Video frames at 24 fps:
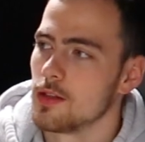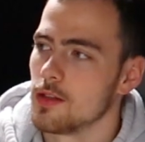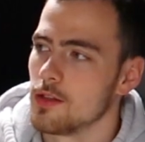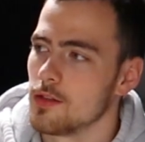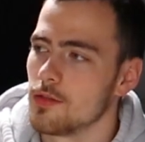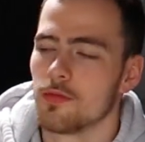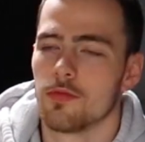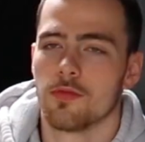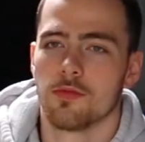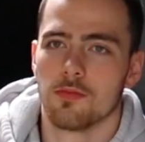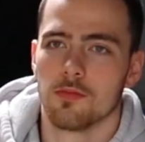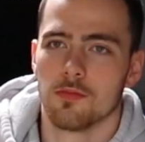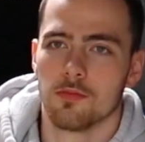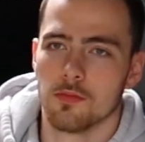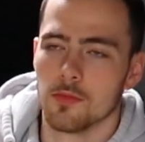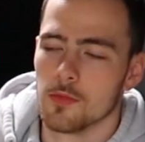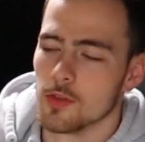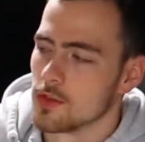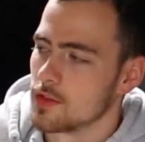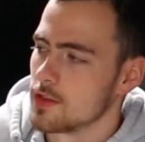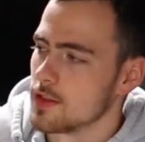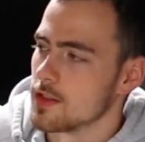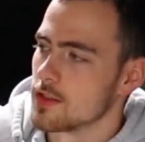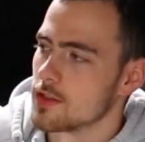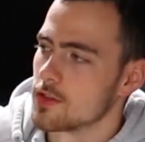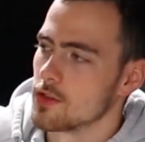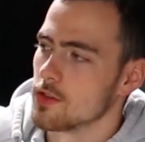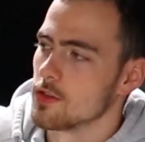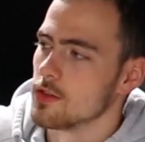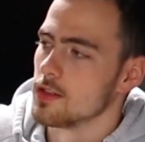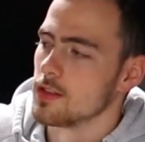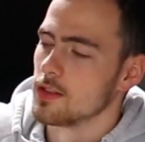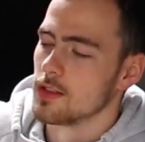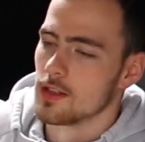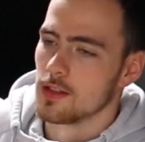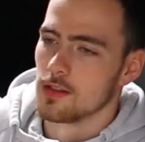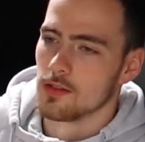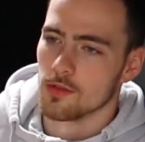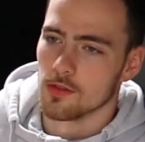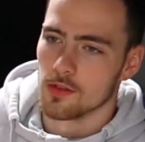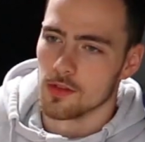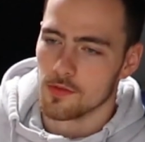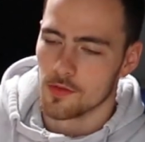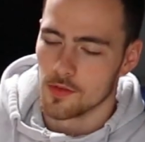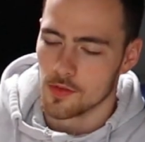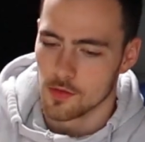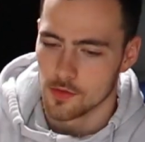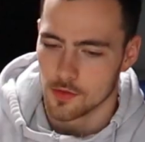if not installing then
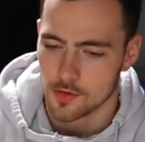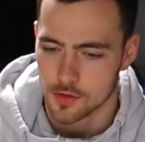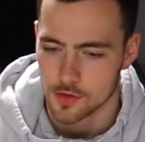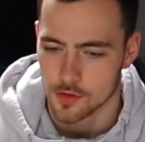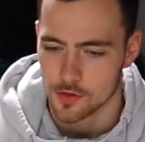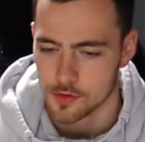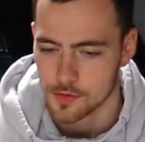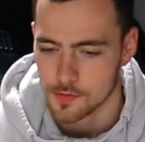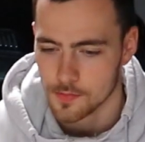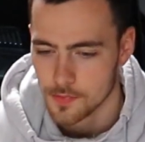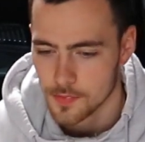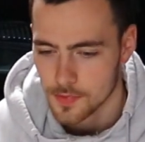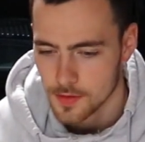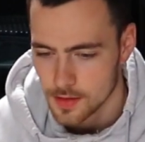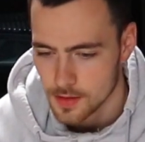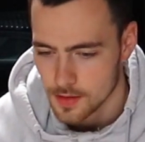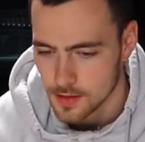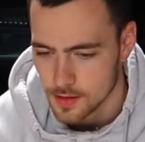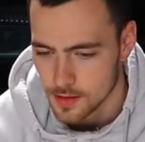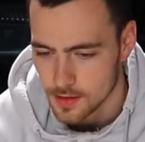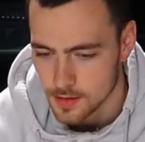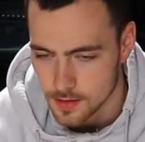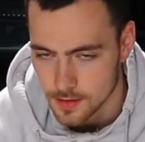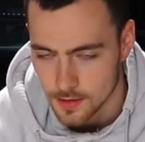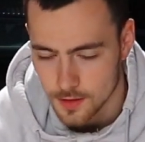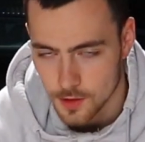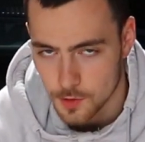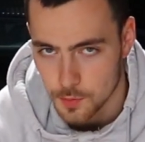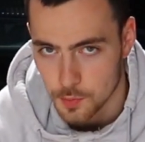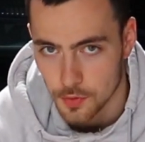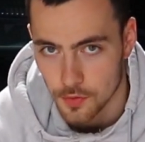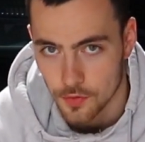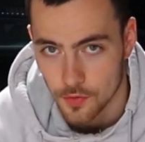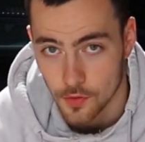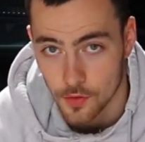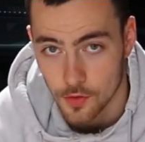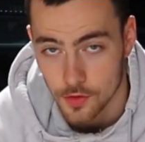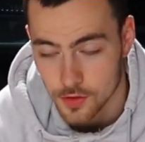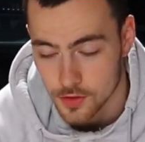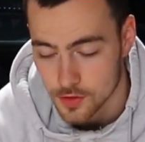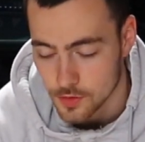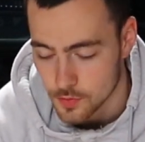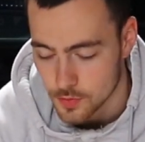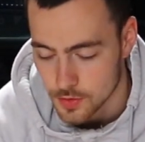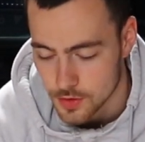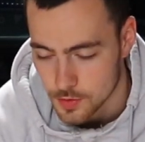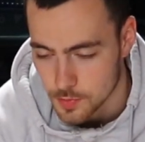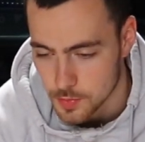on the phone. So he did this before,
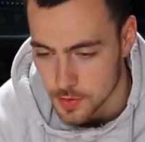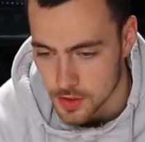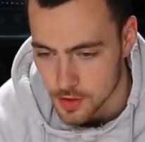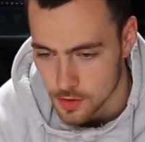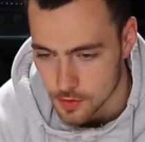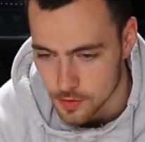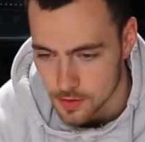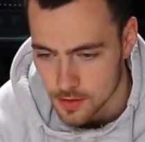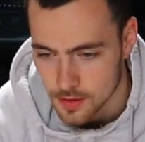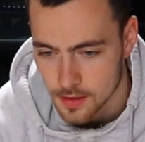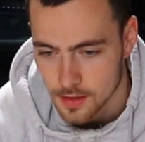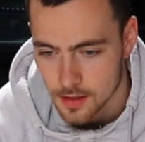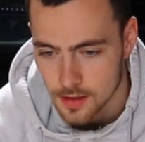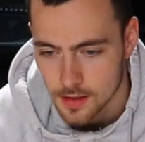so we should be good.